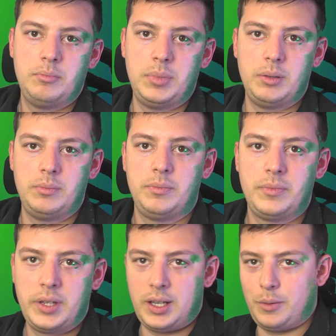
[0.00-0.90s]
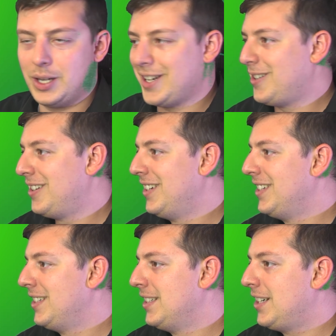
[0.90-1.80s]
Boom, there we go.
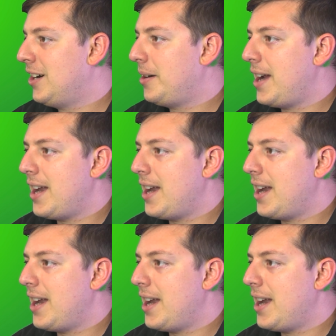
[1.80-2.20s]
All right,